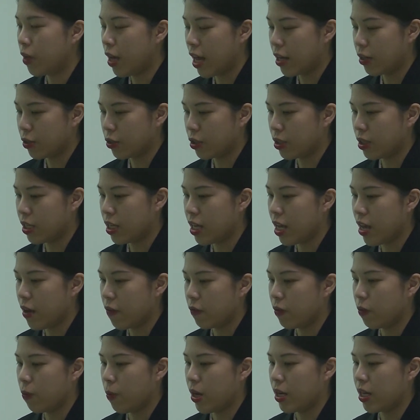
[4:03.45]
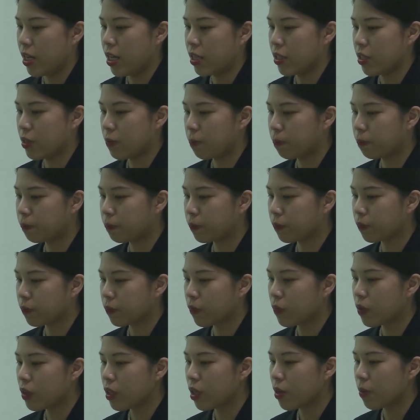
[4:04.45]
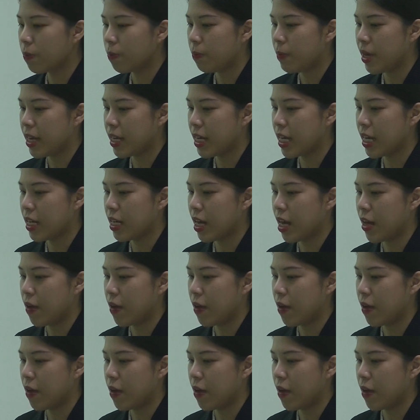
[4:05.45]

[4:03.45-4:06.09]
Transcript: Actually, everyone is making